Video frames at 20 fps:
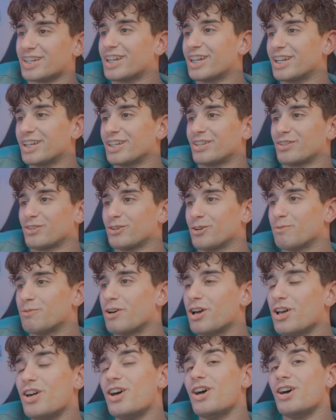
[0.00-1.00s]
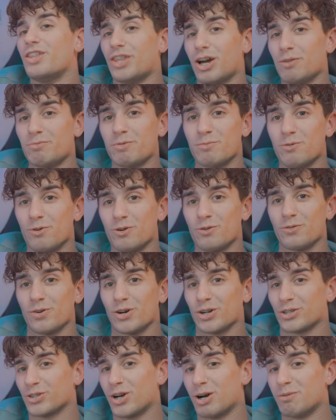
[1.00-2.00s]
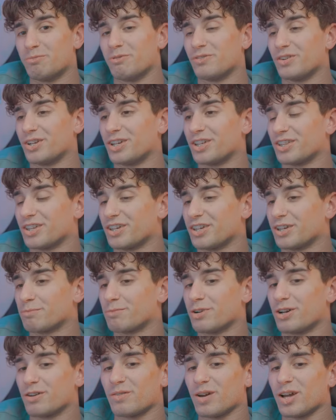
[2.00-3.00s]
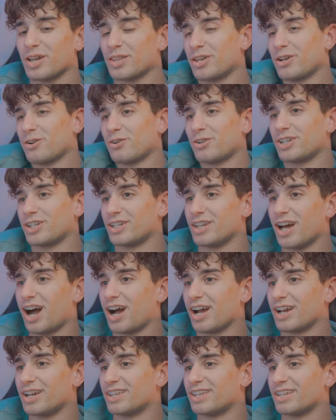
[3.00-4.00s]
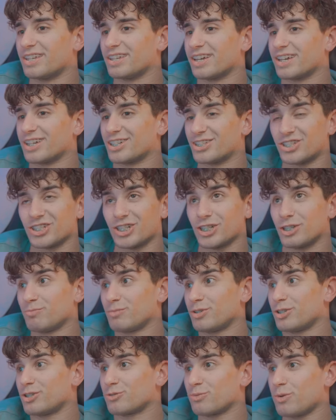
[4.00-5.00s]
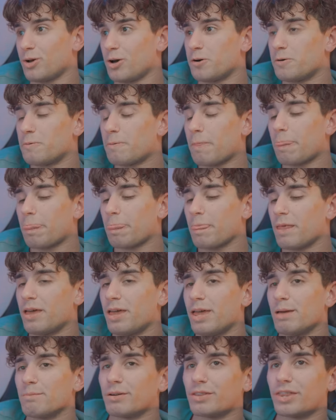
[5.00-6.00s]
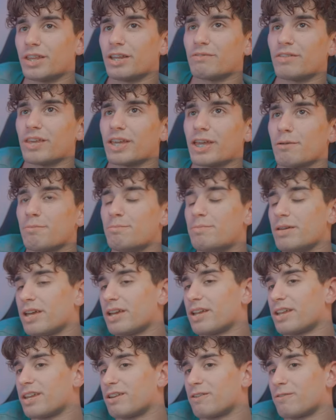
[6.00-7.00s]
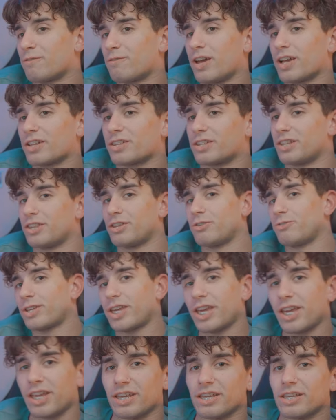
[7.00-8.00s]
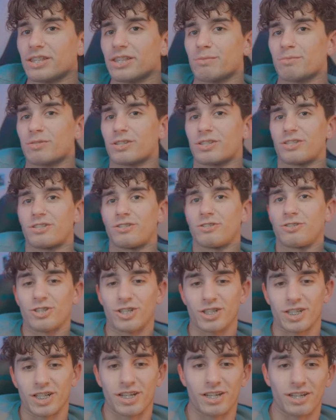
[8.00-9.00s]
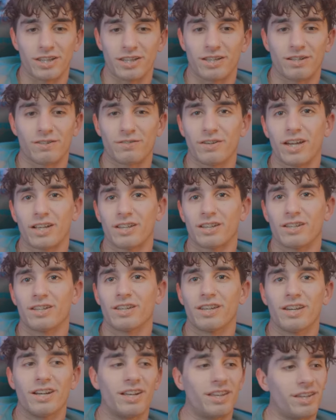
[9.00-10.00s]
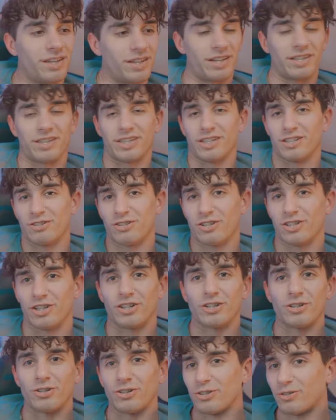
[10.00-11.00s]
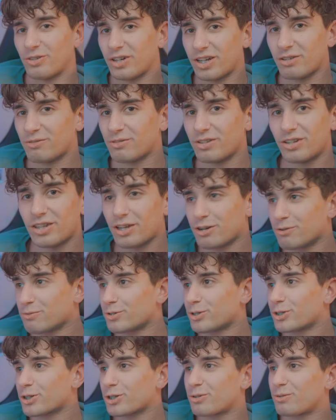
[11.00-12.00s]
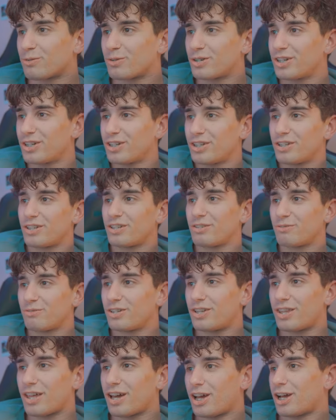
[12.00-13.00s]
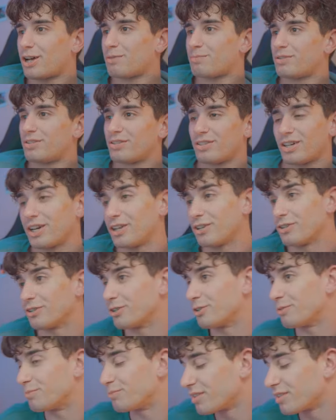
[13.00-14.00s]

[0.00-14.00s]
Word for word: eating them? That'd be more fucked up if anything. But if like they already died, then like shit, you might as well. But then if they get bit and infected, then you can't eat them because then you're just eating the infected, and then you're gonna turn right. Wouldn't that work? Wouldn't it? Wouldn't that happen? I don't know.